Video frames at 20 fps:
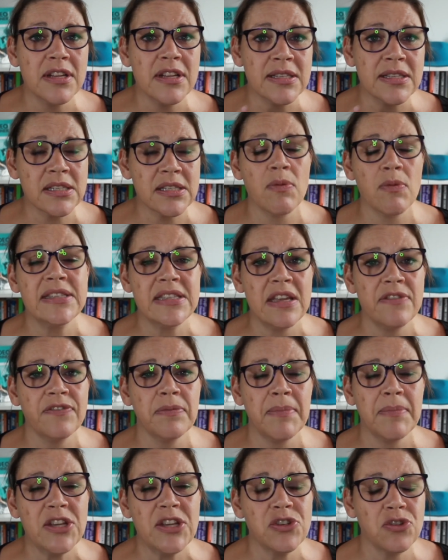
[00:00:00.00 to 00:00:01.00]
and so is the
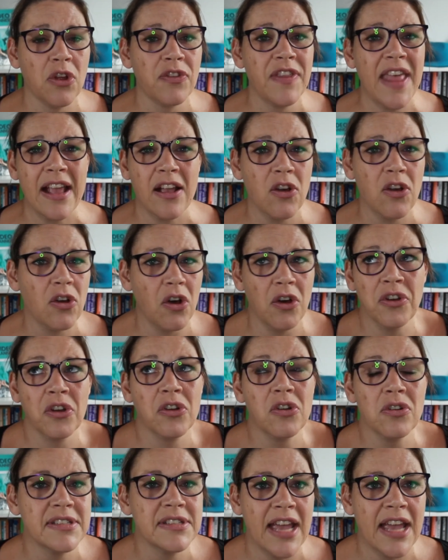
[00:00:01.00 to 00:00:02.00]
information on a
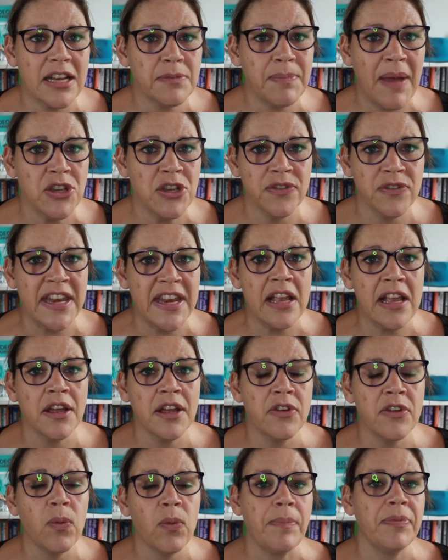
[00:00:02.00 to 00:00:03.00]
contact page of any kind
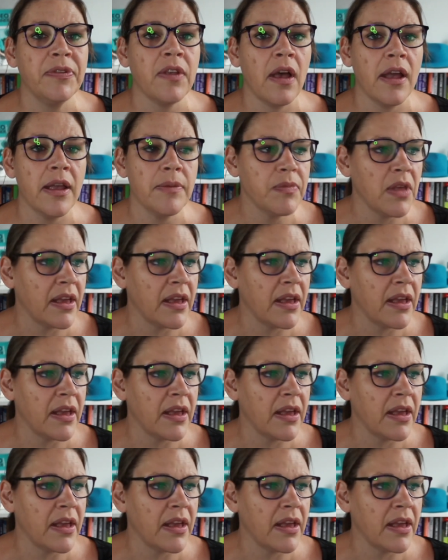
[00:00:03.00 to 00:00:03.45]
of website.